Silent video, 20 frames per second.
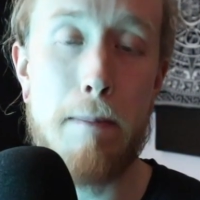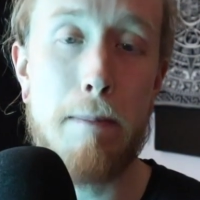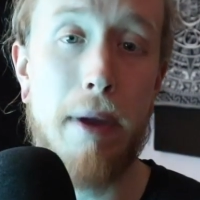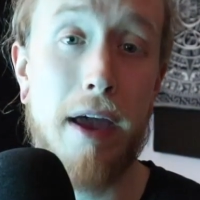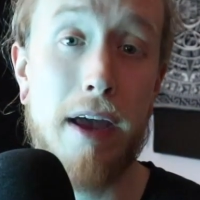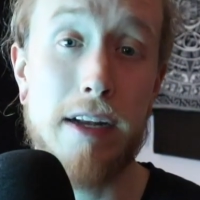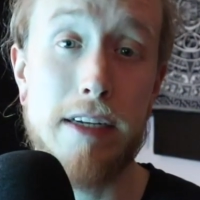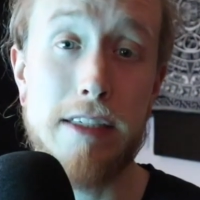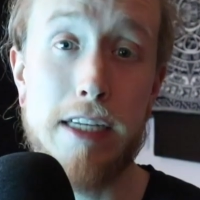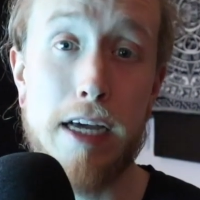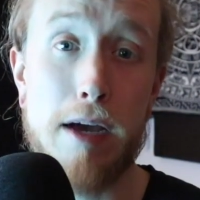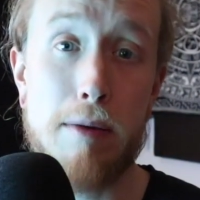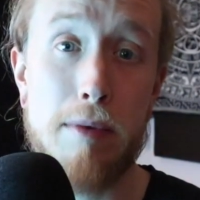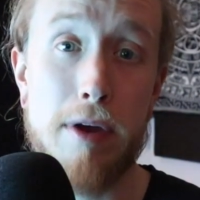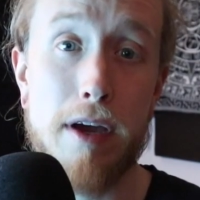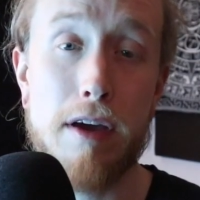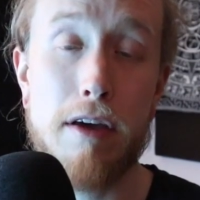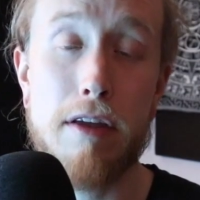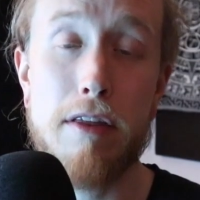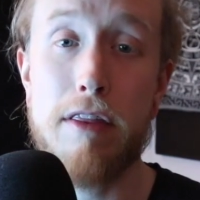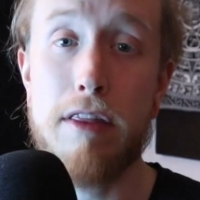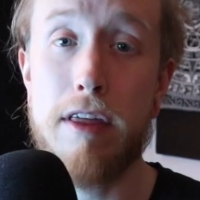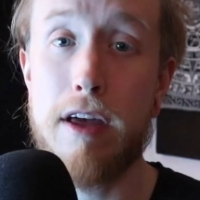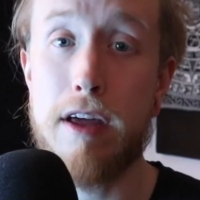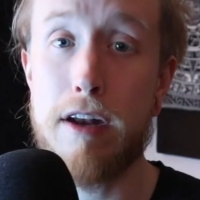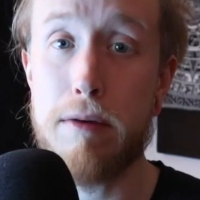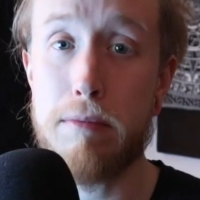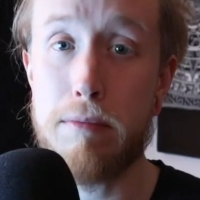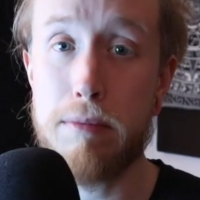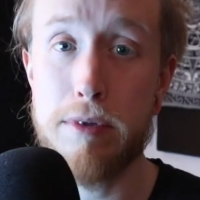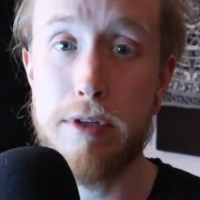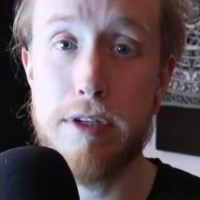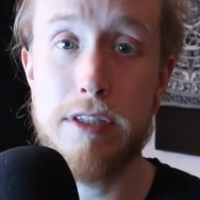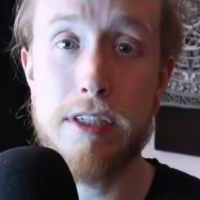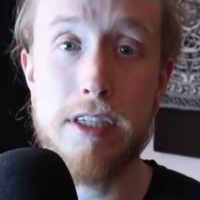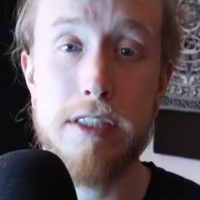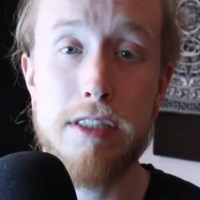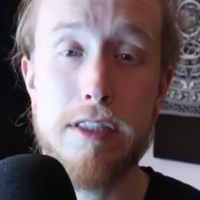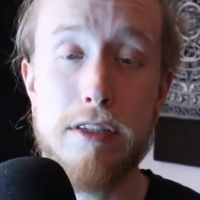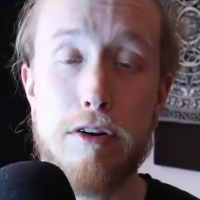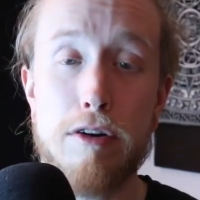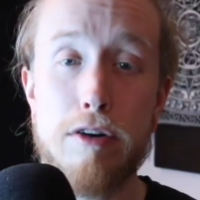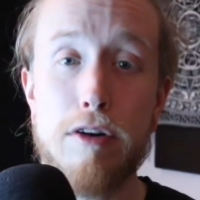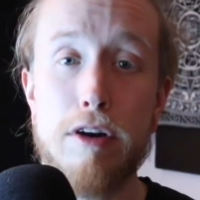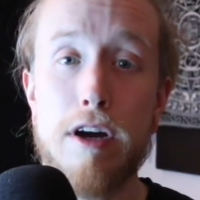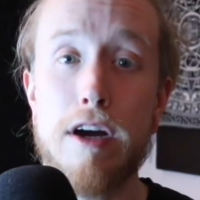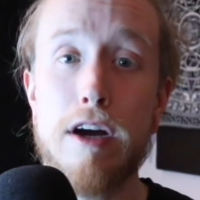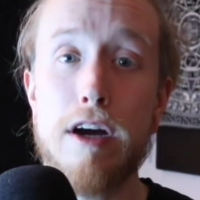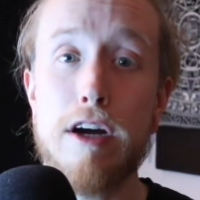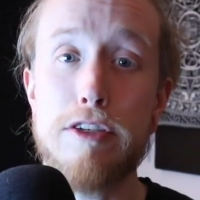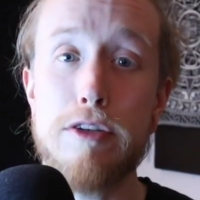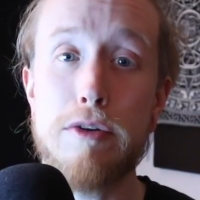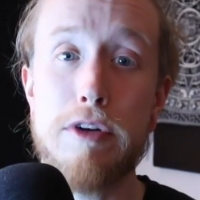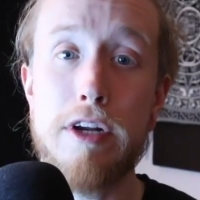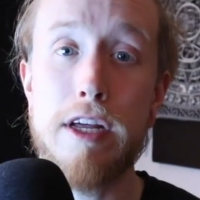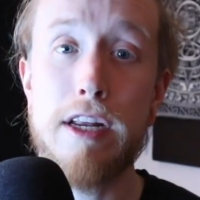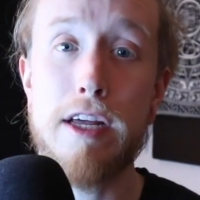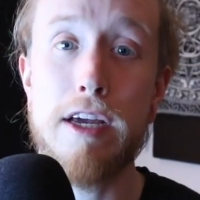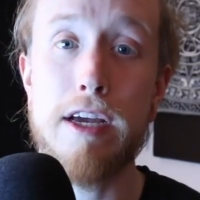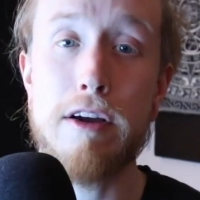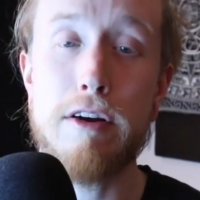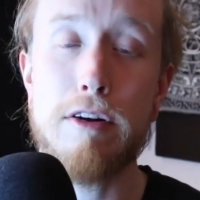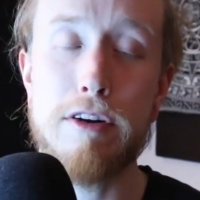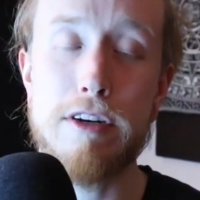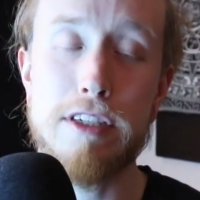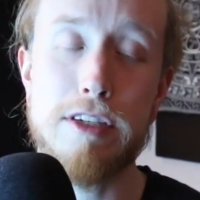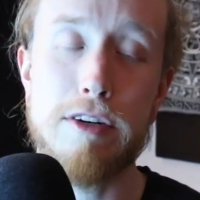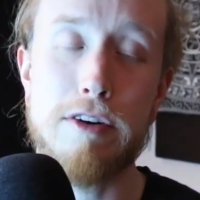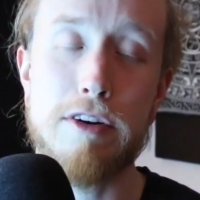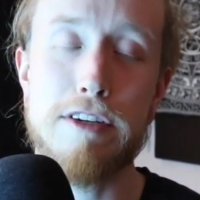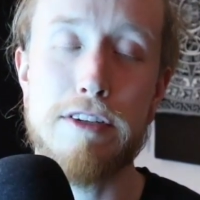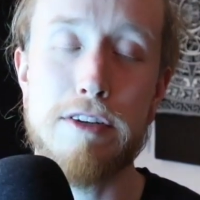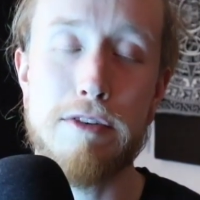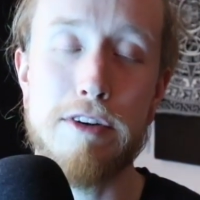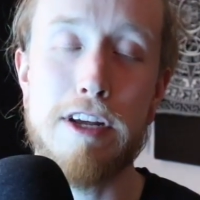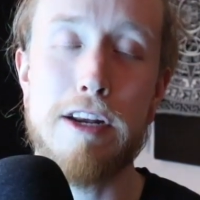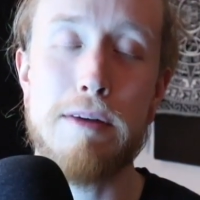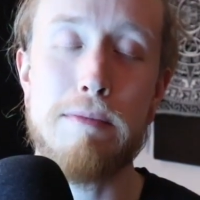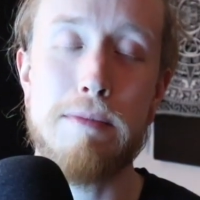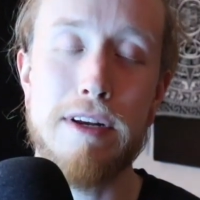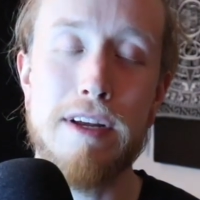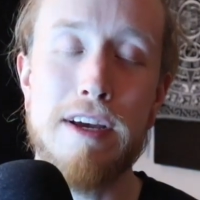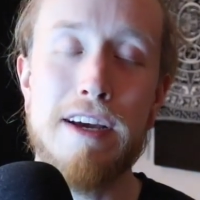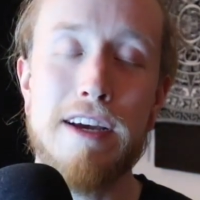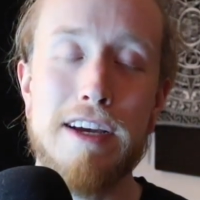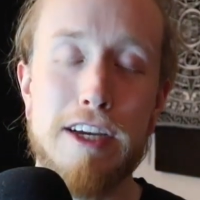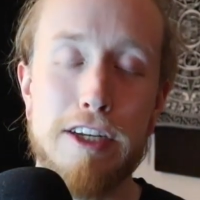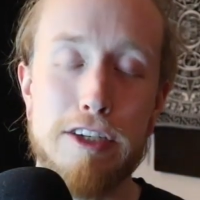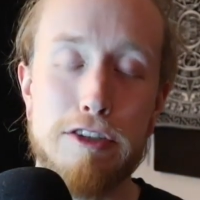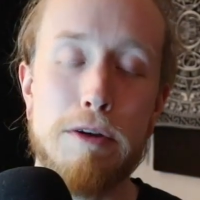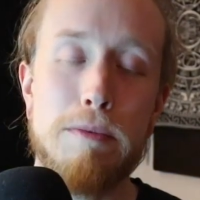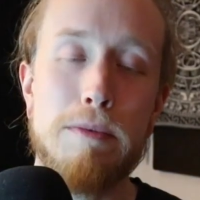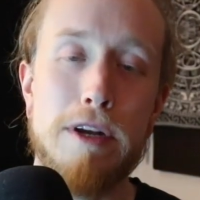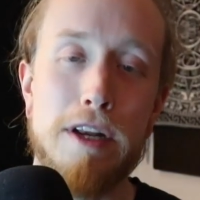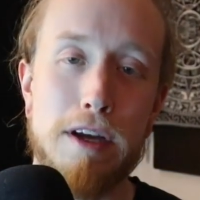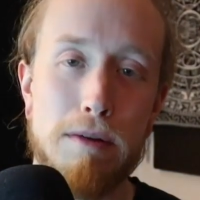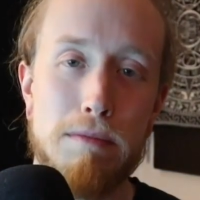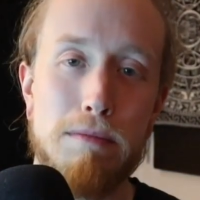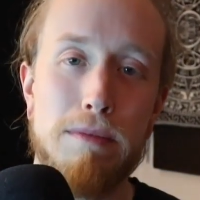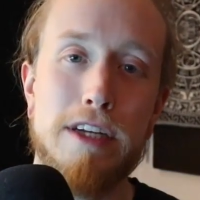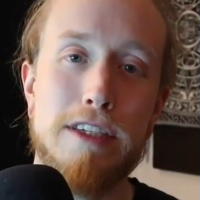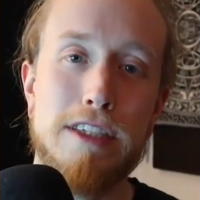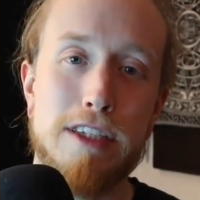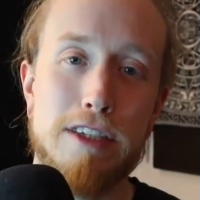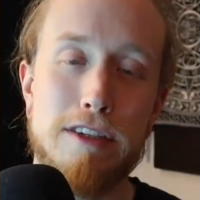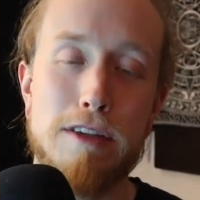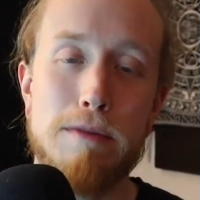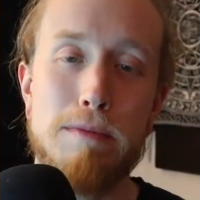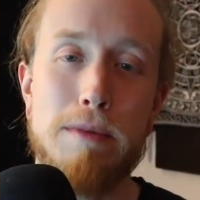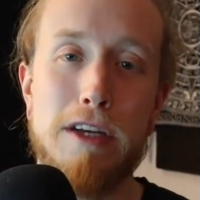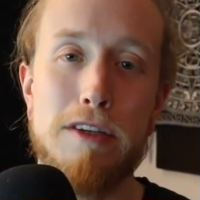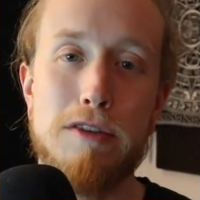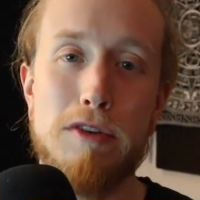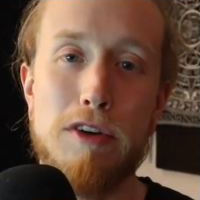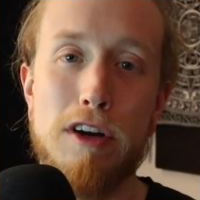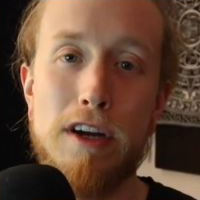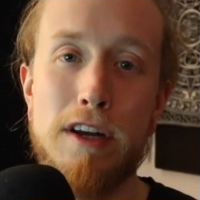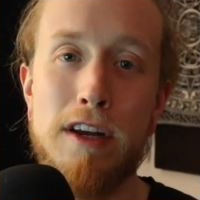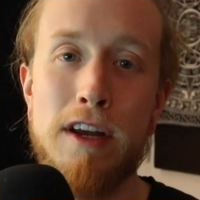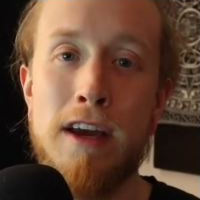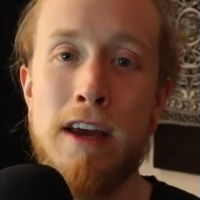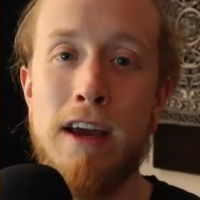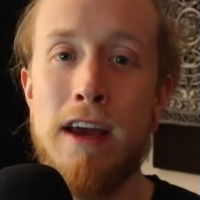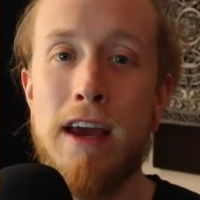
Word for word: pandemic, then please consider uh, donating, or sorry, donating, but contributing, pledging to the Patreon.